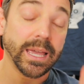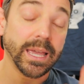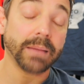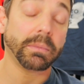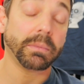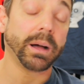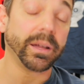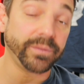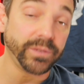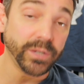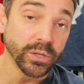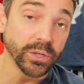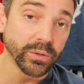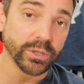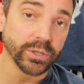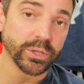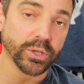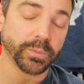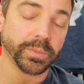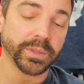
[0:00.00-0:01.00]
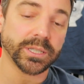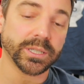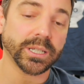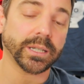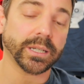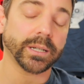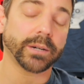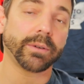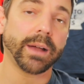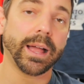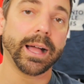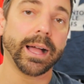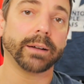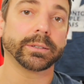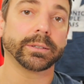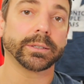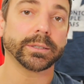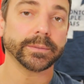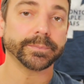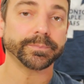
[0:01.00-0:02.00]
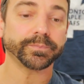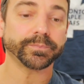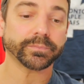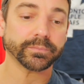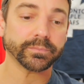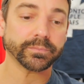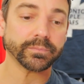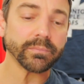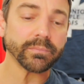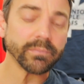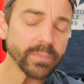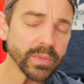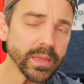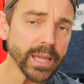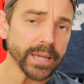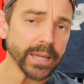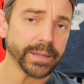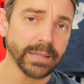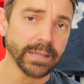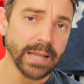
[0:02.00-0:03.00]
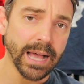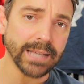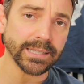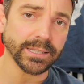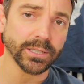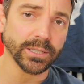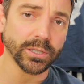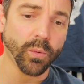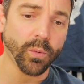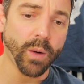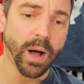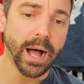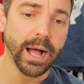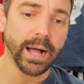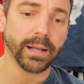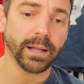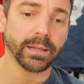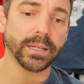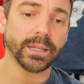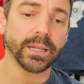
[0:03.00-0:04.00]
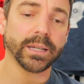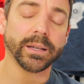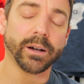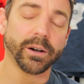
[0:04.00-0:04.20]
and my viewers who've been sticking around in the last little while.